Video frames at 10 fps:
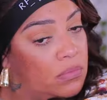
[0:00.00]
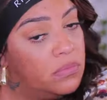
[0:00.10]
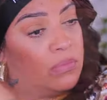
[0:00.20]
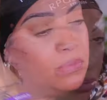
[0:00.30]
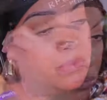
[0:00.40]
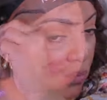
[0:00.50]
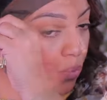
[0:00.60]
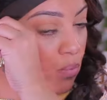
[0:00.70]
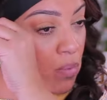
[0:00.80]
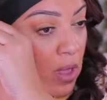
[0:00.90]

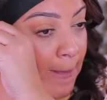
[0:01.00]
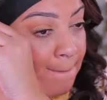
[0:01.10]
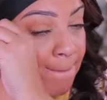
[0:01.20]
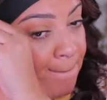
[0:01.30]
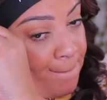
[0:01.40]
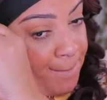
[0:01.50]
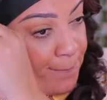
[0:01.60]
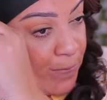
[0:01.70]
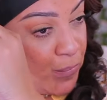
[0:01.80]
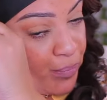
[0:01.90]

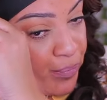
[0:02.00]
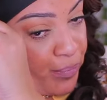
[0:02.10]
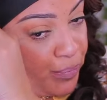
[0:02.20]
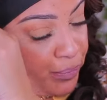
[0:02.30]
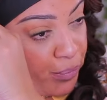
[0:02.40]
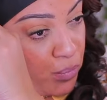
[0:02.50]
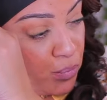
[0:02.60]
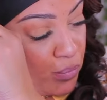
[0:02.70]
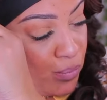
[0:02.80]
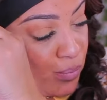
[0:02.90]

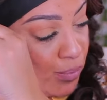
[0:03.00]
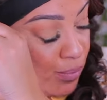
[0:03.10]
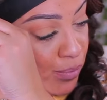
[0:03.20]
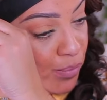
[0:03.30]
Nobody speaks.